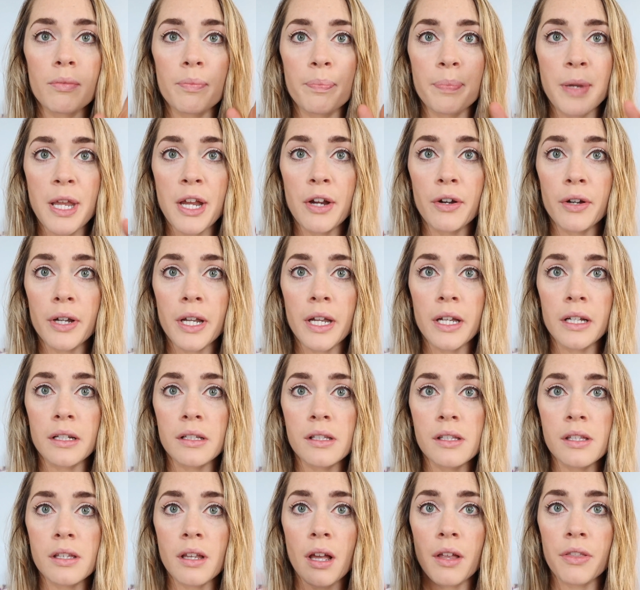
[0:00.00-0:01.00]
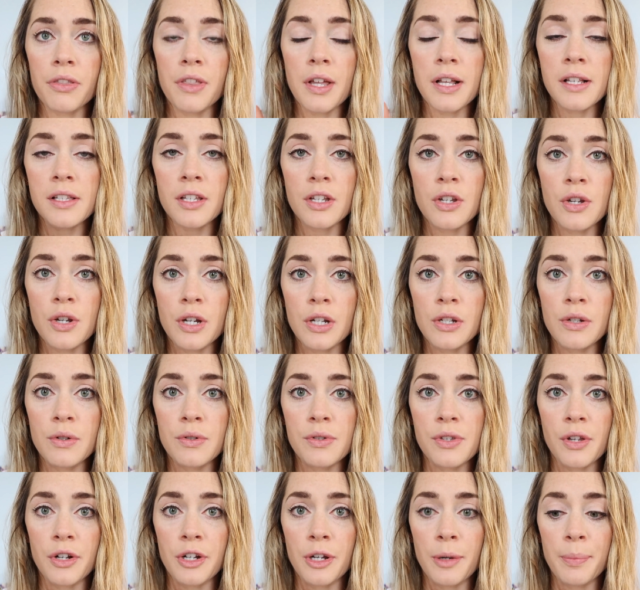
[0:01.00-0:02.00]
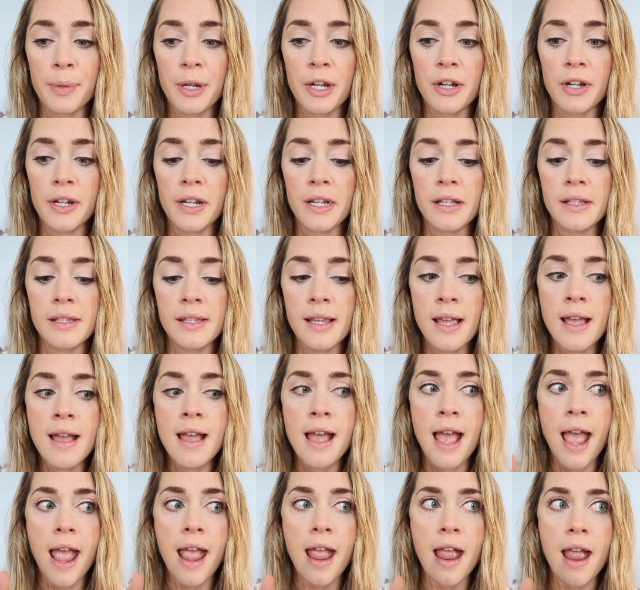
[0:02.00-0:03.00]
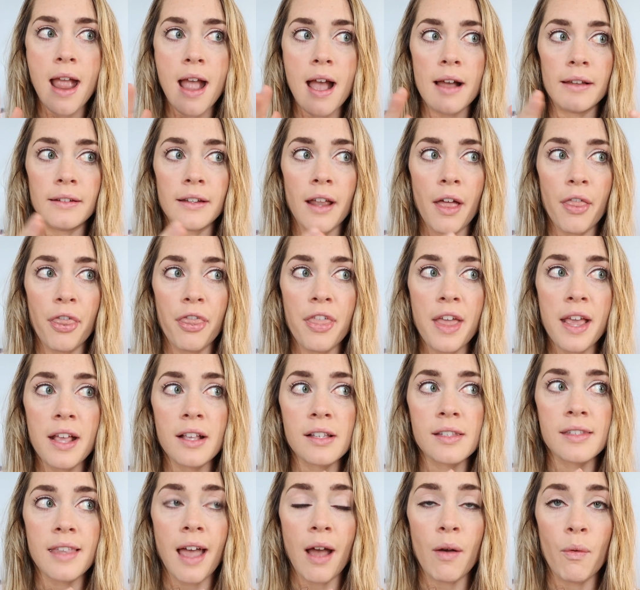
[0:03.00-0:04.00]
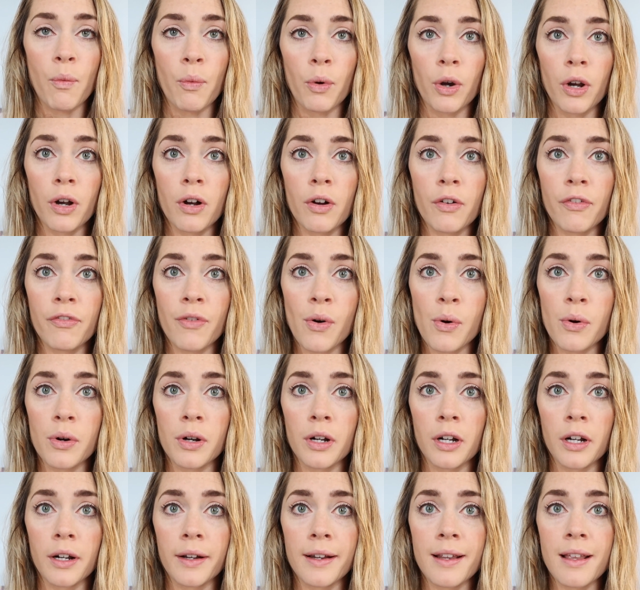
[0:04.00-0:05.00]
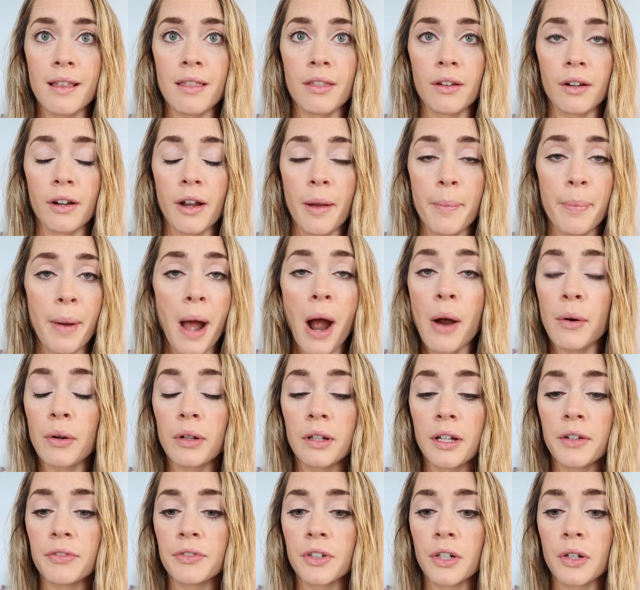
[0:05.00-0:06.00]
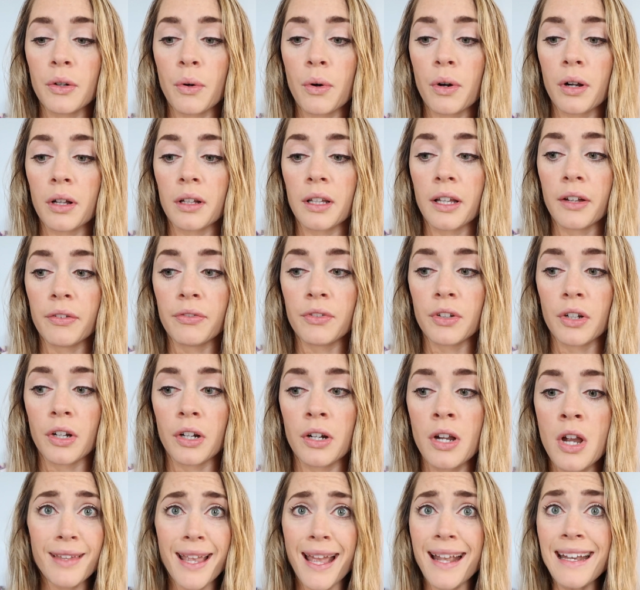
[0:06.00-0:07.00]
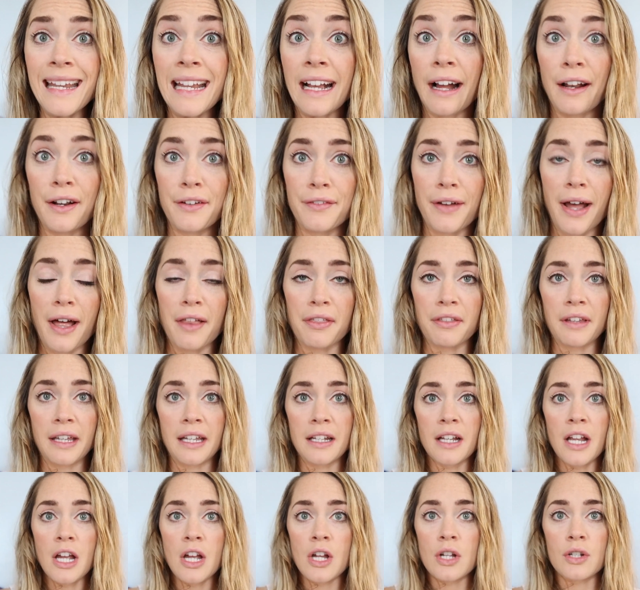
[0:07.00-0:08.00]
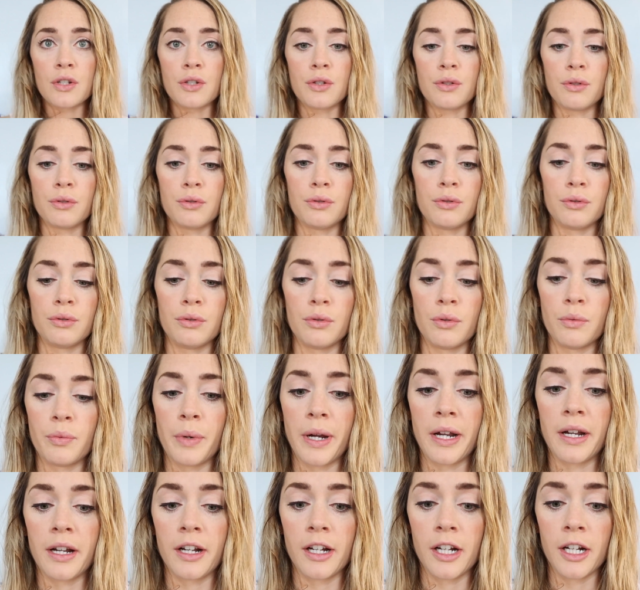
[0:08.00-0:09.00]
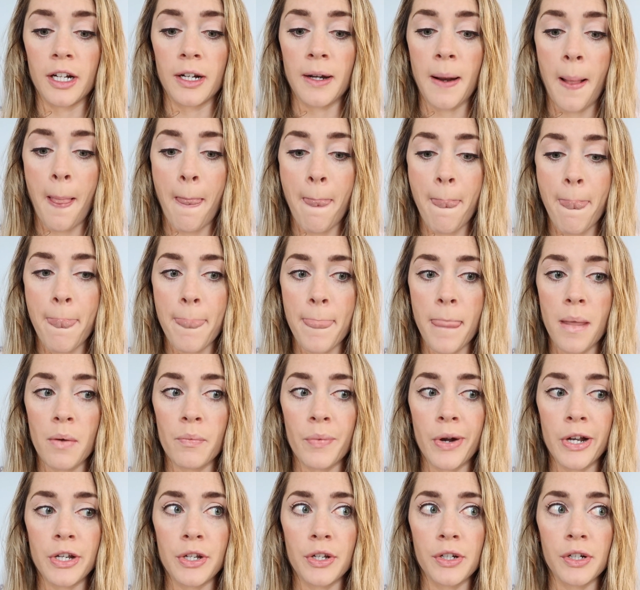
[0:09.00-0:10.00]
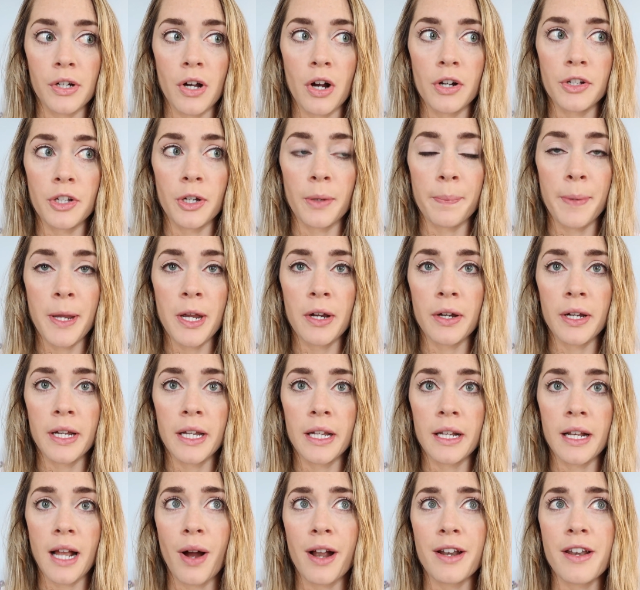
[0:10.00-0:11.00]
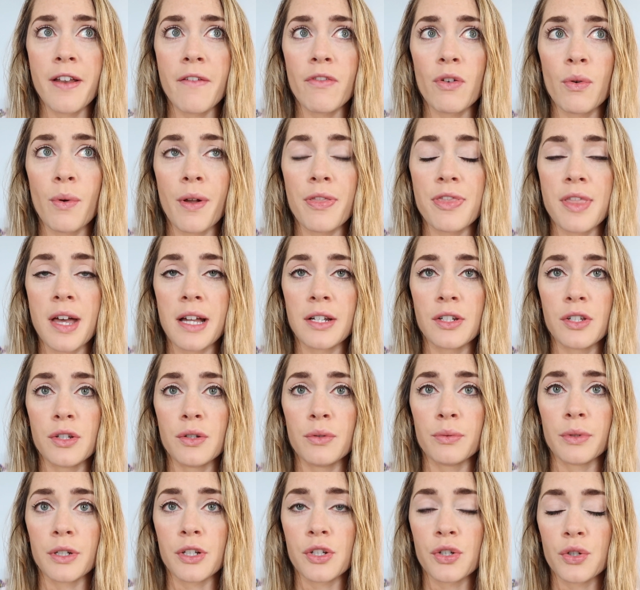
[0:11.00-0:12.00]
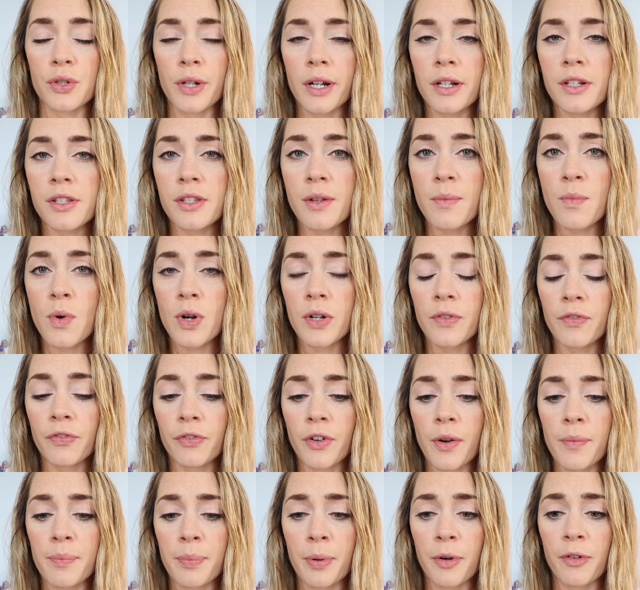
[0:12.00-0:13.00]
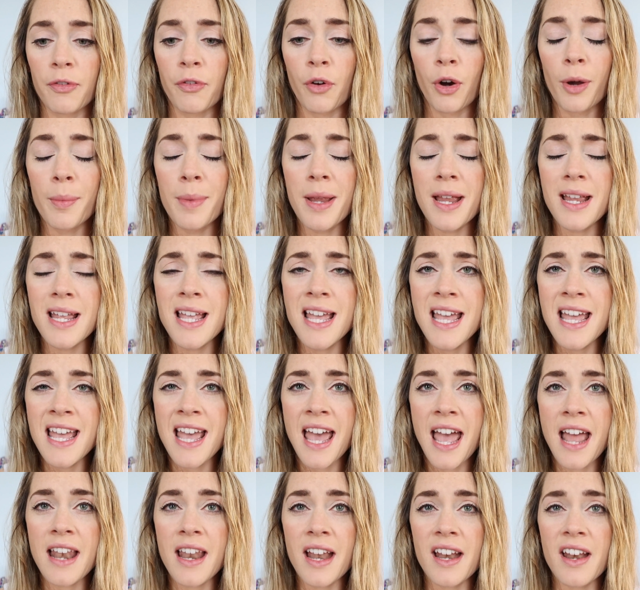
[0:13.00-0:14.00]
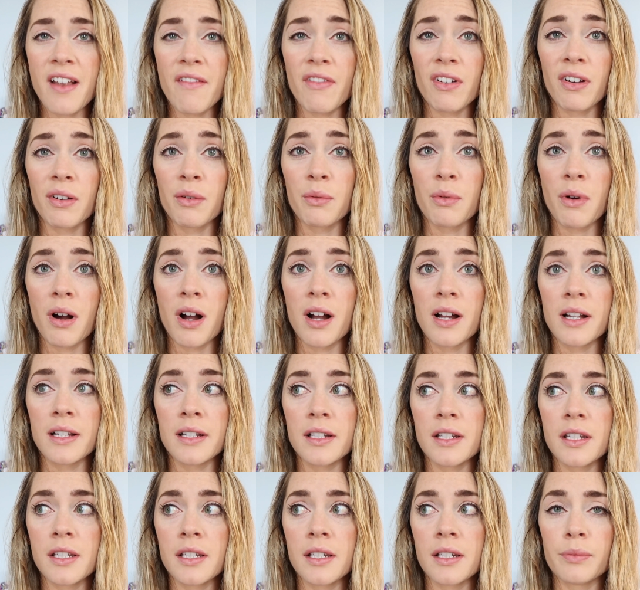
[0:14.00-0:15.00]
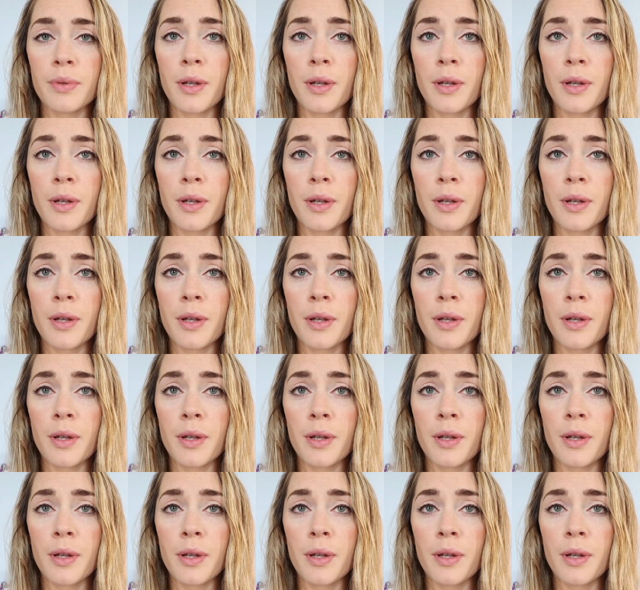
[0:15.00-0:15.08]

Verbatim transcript: periods, things that you can use on your periods, and things that work for either a powerlifter or a lifter, any kind of athlete, to wear when you're on your period, I never want that to restrict someone from performing and I never want